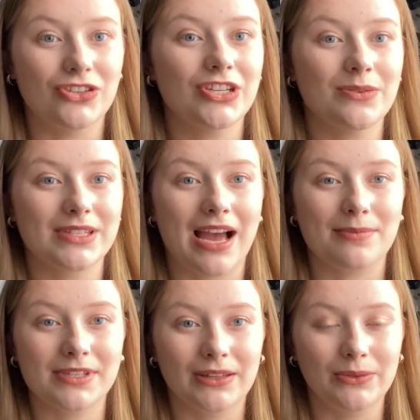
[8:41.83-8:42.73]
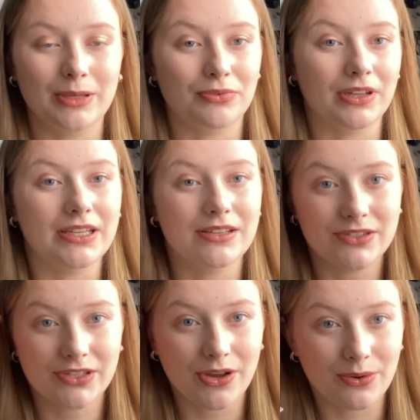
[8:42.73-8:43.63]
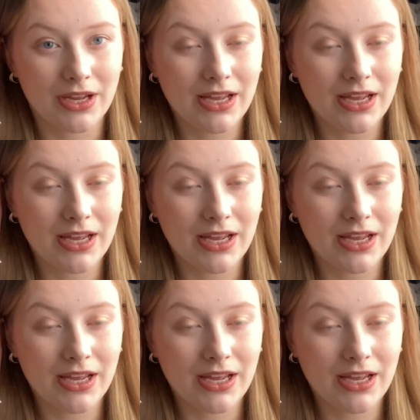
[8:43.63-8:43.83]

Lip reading: She was absolutely brilliant. So